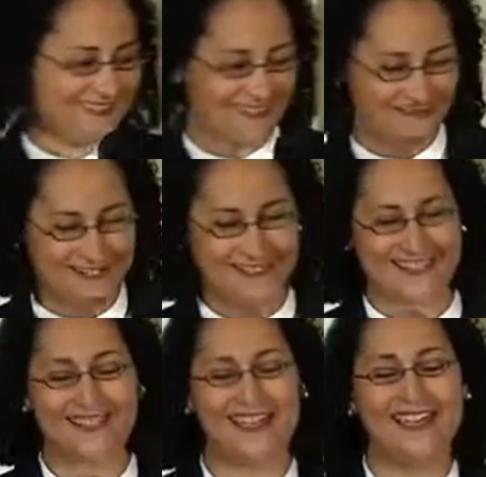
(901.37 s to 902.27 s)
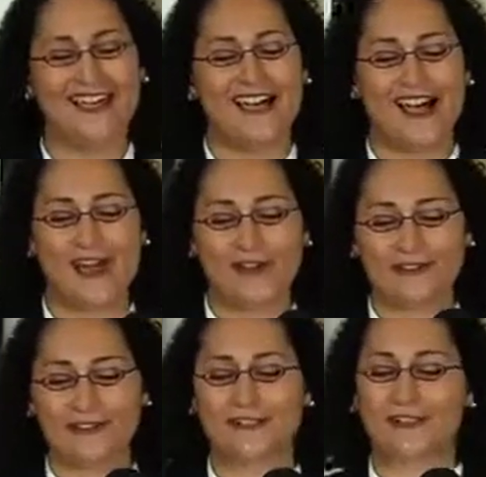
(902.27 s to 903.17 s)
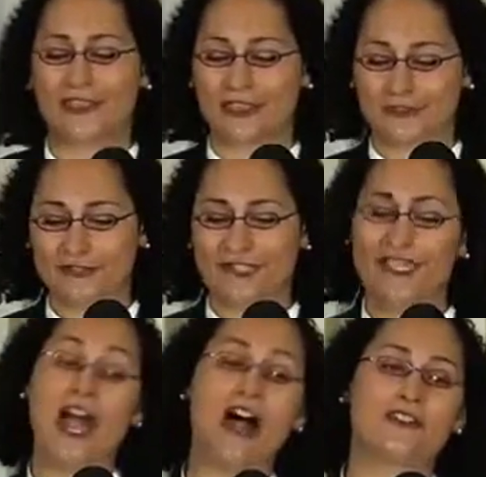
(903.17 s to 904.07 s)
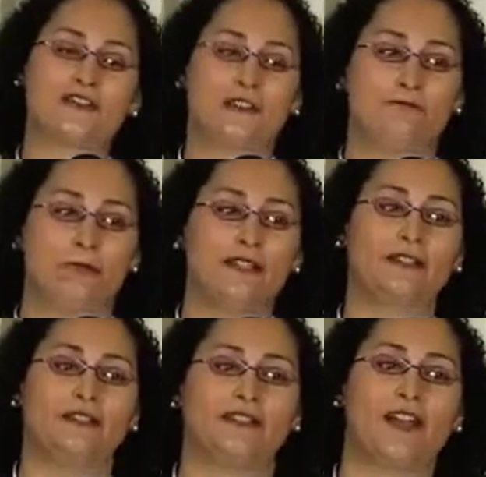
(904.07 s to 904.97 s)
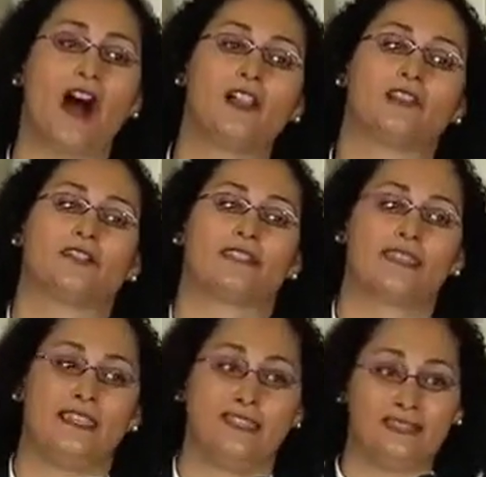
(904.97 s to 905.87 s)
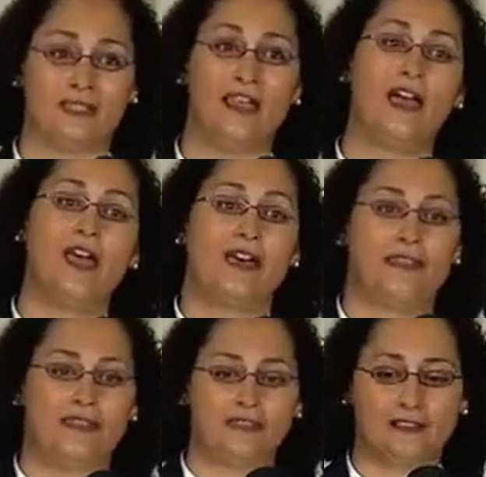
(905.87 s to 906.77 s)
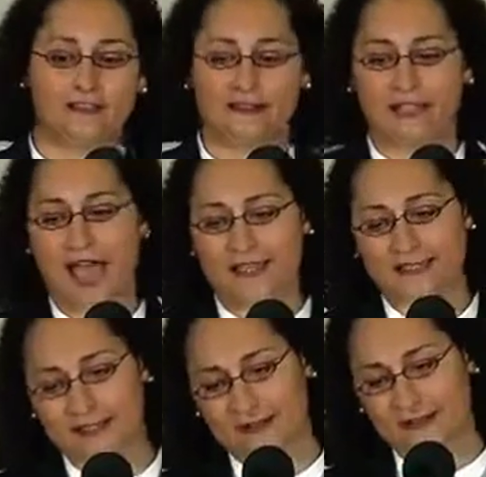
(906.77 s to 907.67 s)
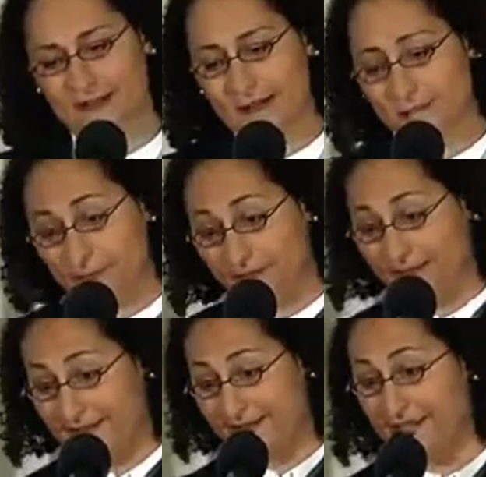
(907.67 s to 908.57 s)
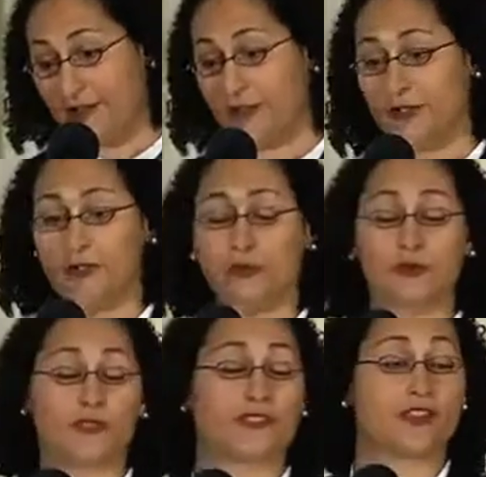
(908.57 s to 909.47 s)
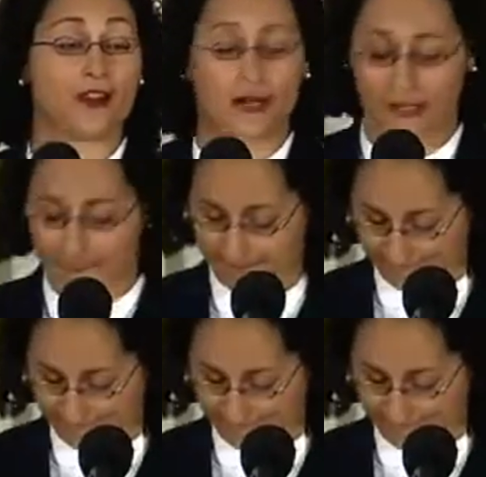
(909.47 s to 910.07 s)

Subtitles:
at Demos, over $300 million in the last cycle was dark.